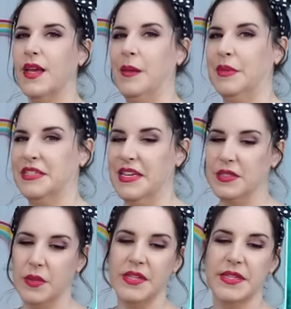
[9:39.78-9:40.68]
I'm going to say
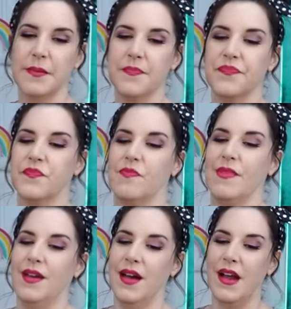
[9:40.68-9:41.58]
it's what I said.
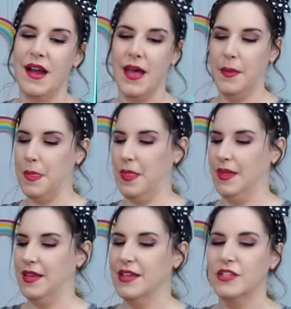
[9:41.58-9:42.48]
All right,
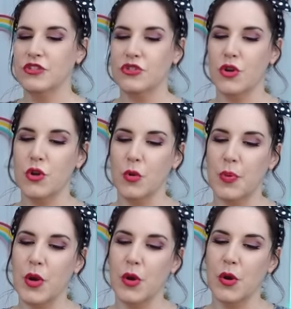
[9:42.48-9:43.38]
strudel
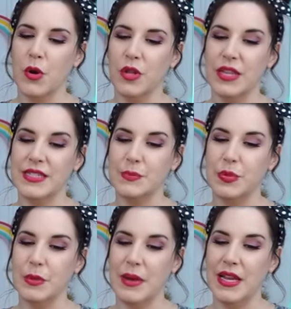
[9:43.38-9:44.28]
poodle. Let's
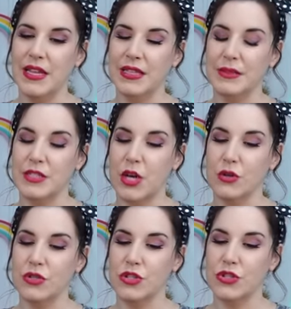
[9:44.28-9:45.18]
put my little
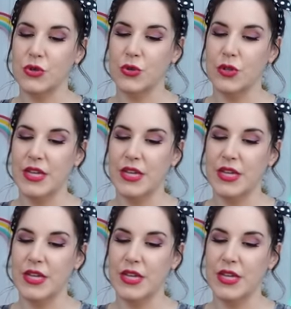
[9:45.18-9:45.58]
toaster strudel